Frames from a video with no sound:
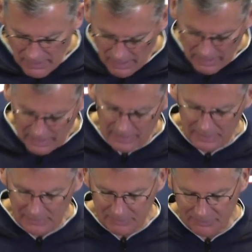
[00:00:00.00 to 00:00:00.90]

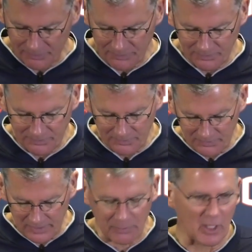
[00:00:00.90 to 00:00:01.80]

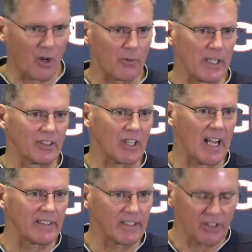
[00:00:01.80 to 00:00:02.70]
that we had already
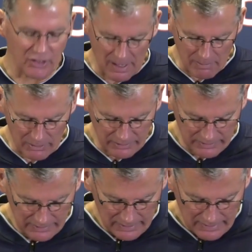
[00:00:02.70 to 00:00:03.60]
signed in December.
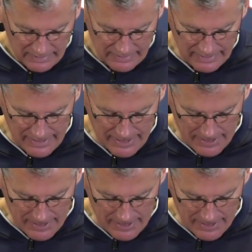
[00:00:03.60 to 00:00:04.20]
We